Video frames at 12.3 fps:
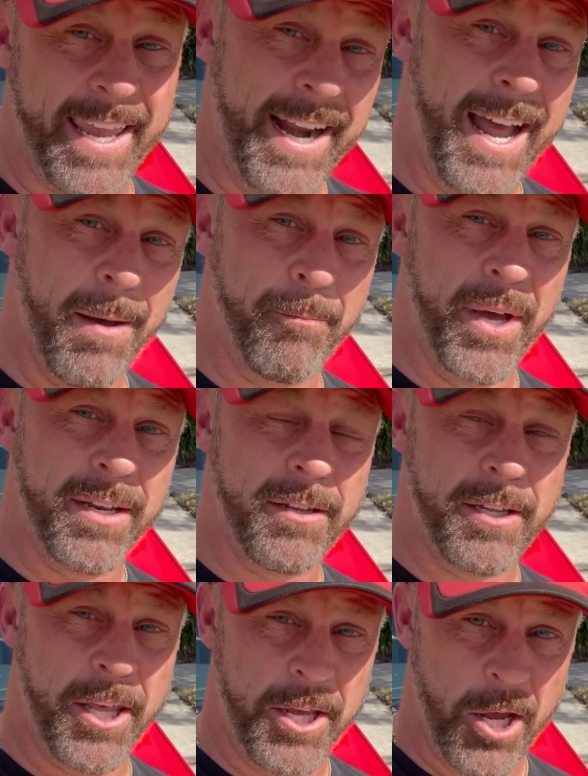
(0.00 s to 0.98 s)
it up, but
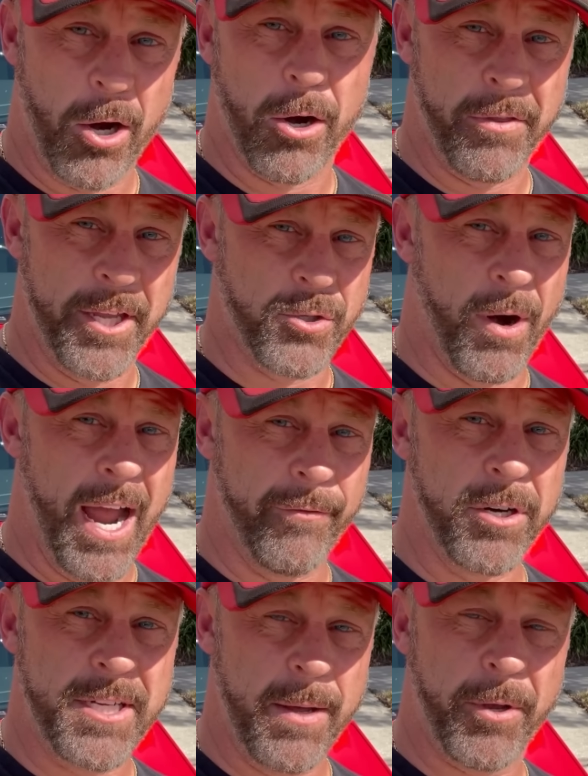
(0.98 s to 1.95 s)
the younger the
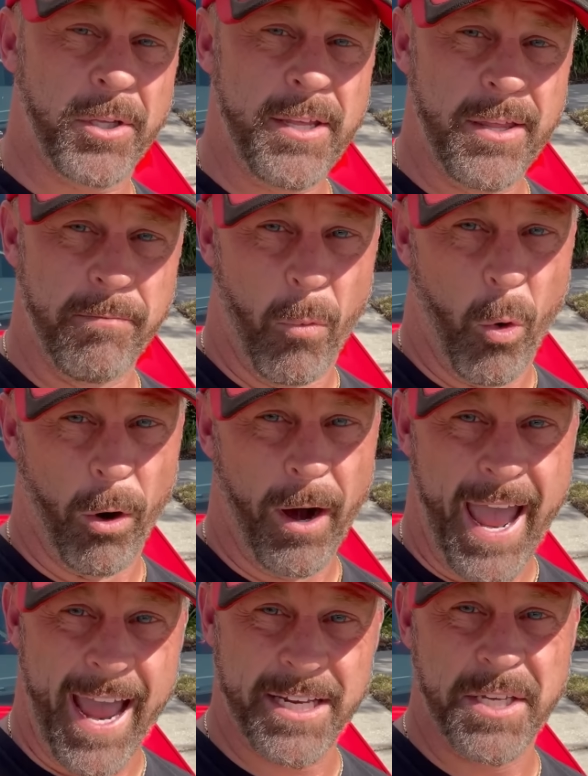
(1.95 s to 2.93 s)
driver, typically the more
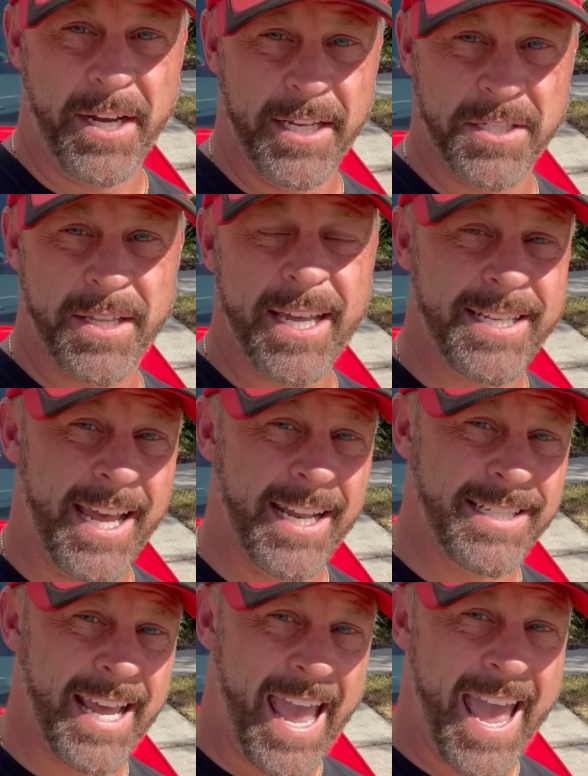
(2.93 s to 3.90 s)
accidents they
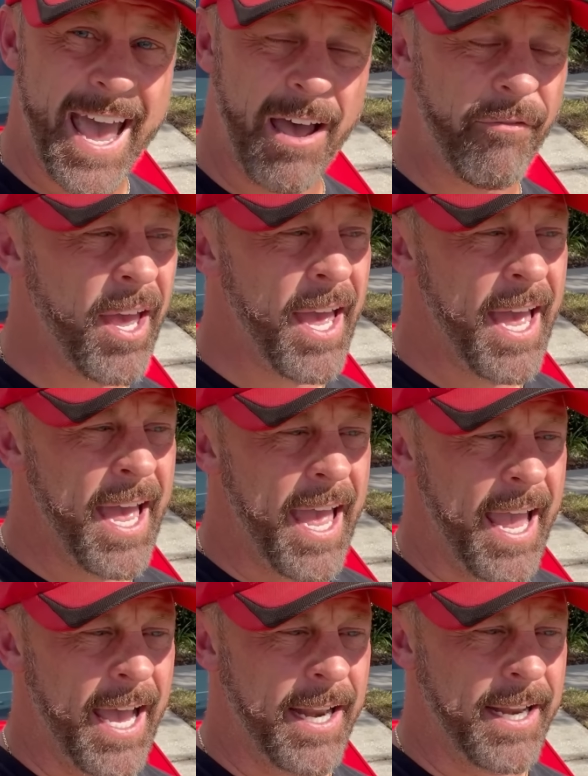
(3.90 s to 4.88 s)
tend to have,
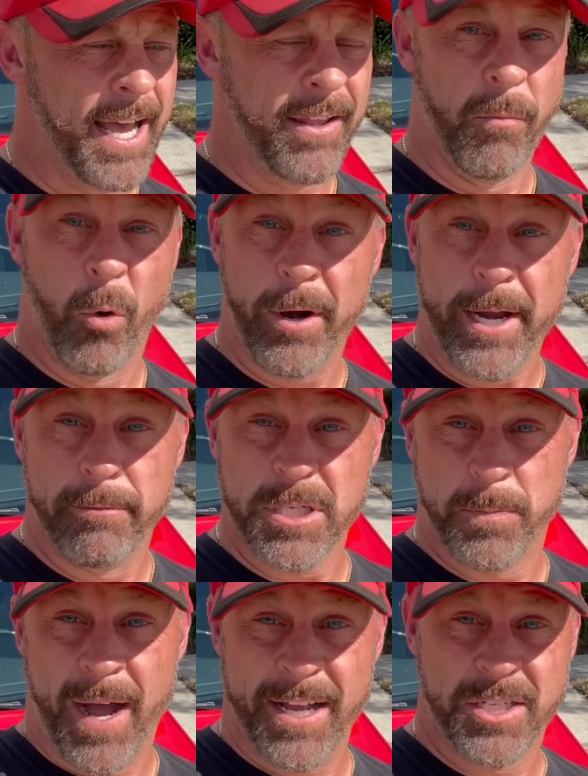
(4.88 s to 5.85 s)
and the more
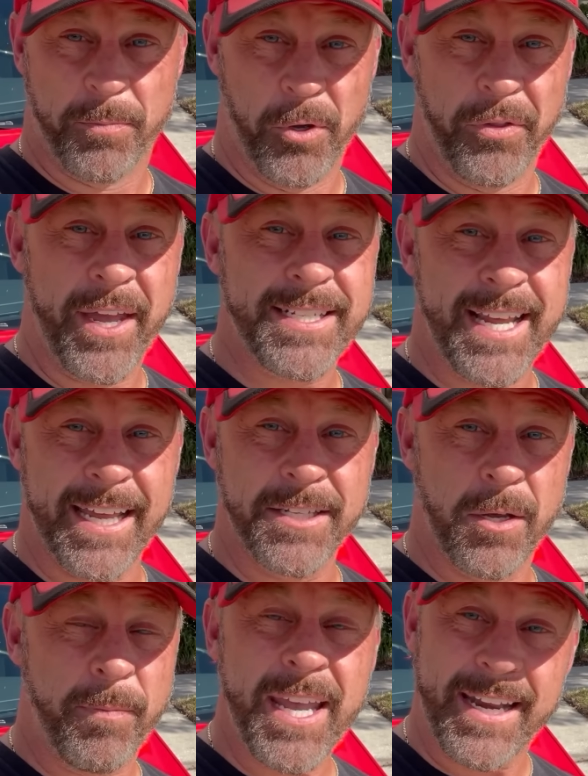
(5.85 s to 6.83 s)
irresponsible they
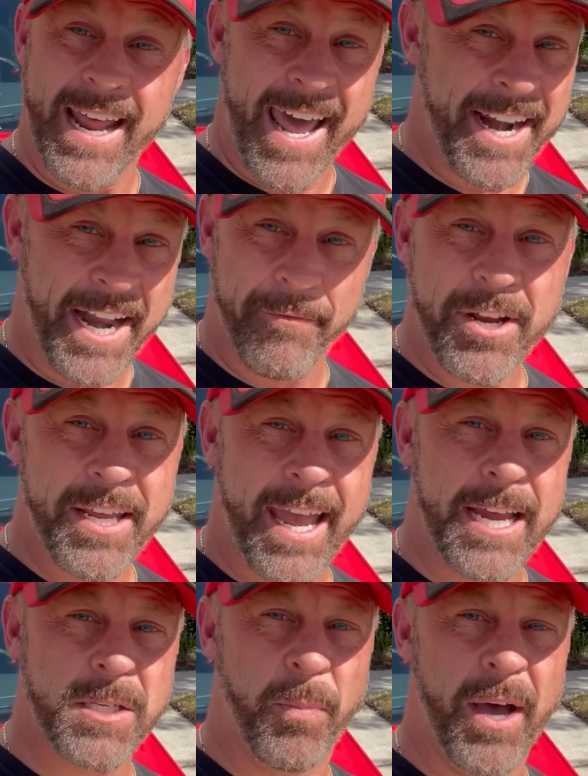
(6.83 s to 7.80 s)
tend to be. Not in every
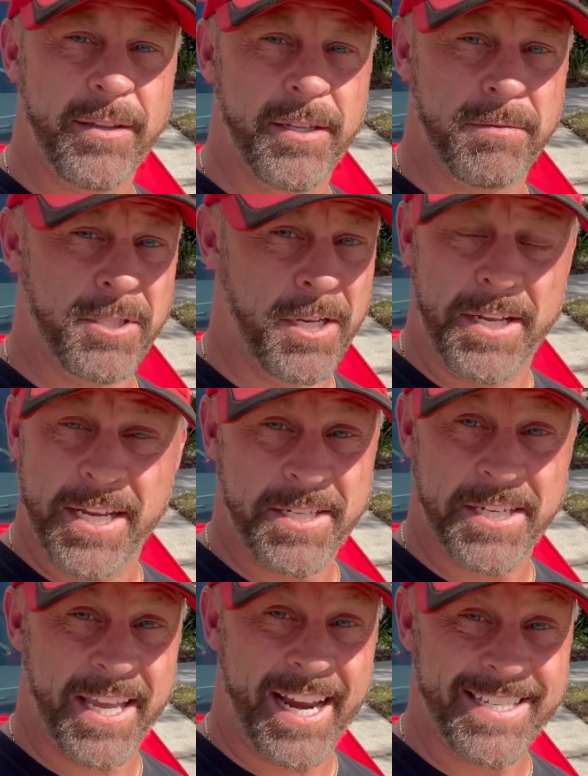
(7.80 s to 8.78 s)
case, but the
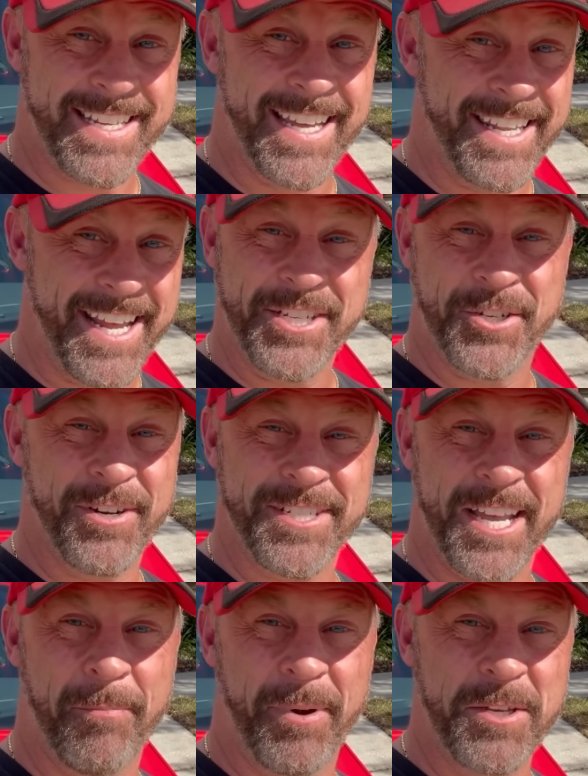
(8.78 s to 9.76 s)
statistics, like I said, the insurance
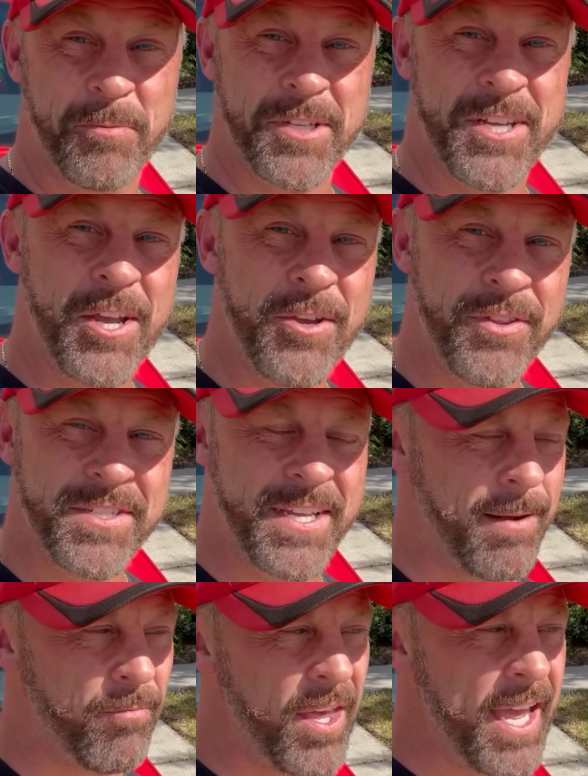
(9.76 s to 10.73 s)
companies will tell you the
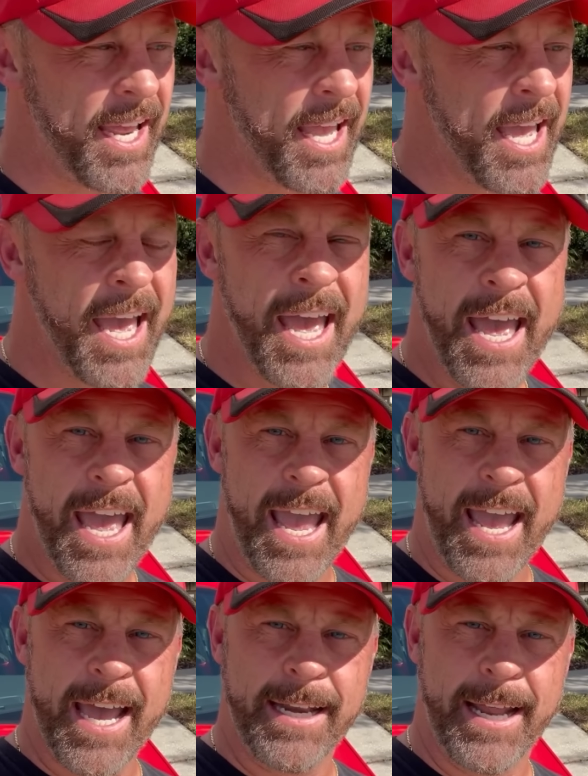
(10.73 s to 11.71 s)
same thing.
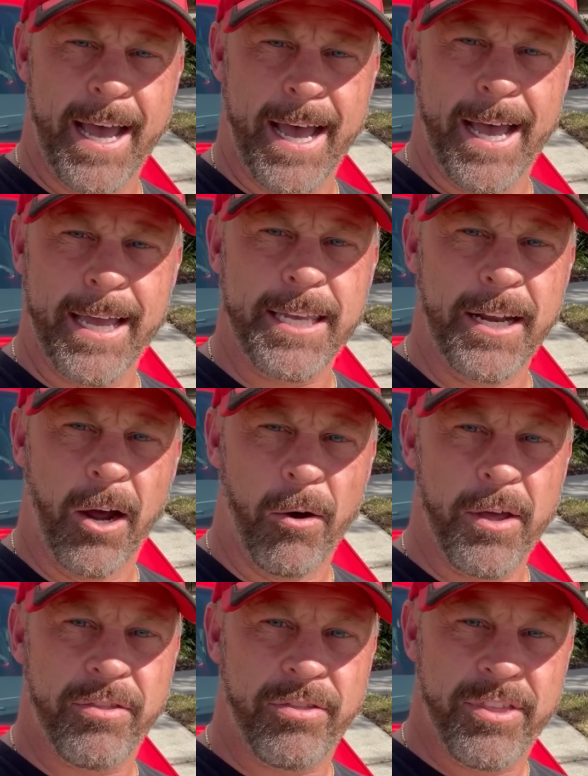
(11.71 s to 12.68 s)
And,
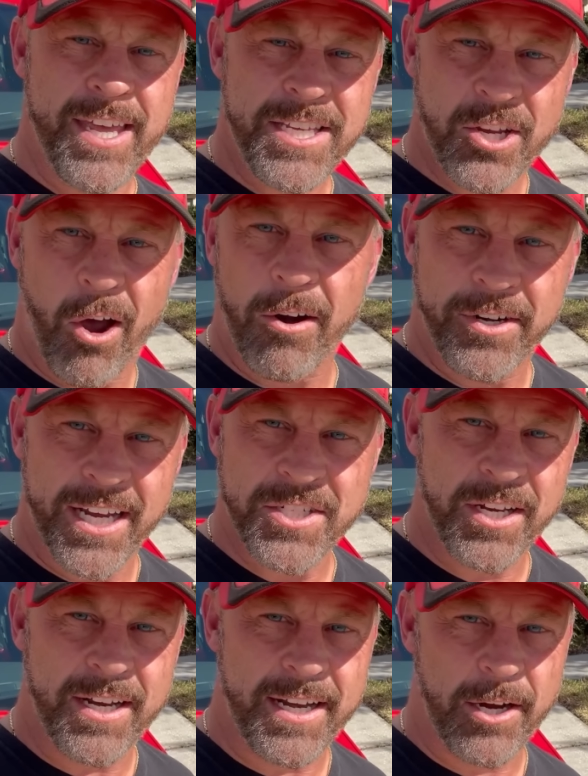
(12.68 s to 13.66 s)
this car
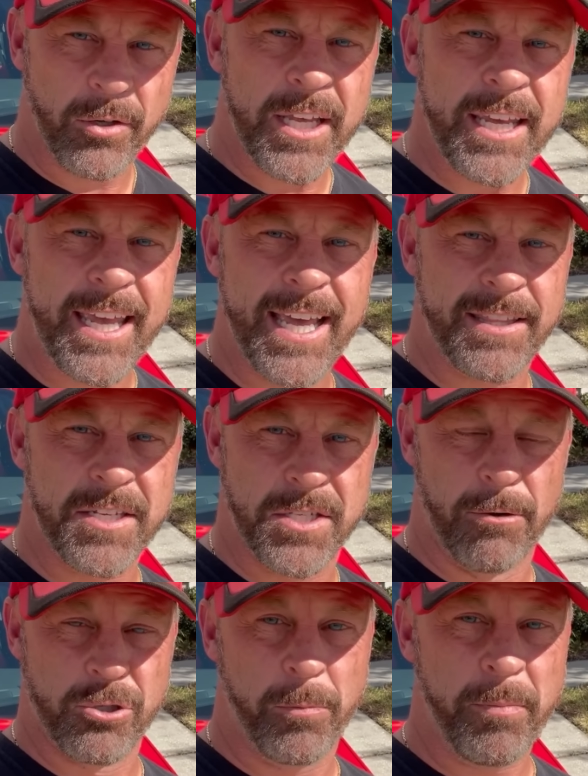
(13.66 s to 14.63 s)
doesn't nearly get the
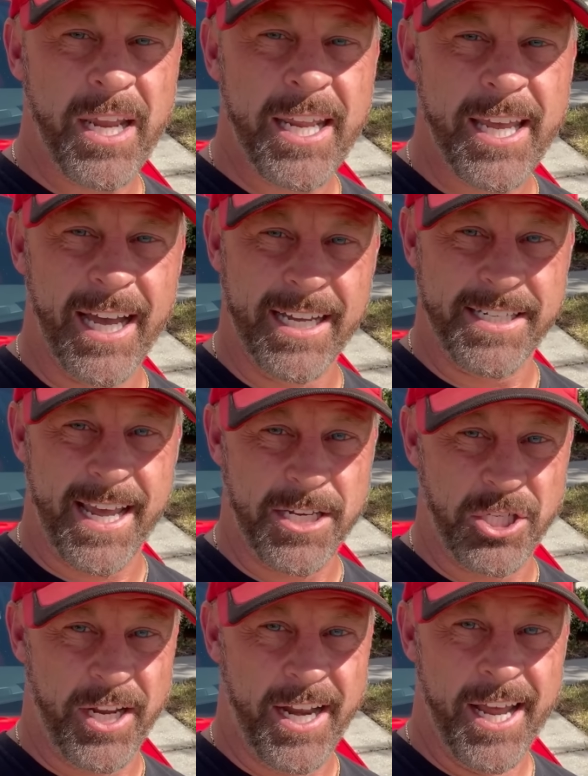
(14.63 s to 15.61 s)
social media
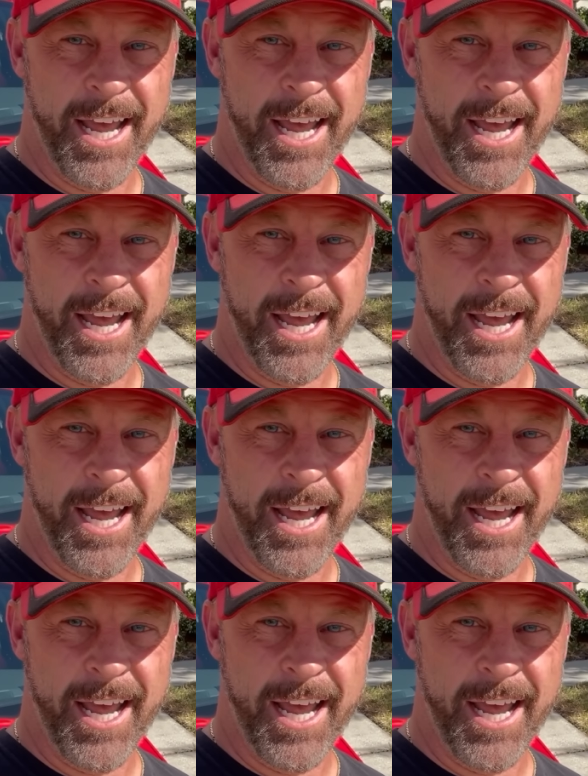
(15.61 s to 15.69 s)
attention,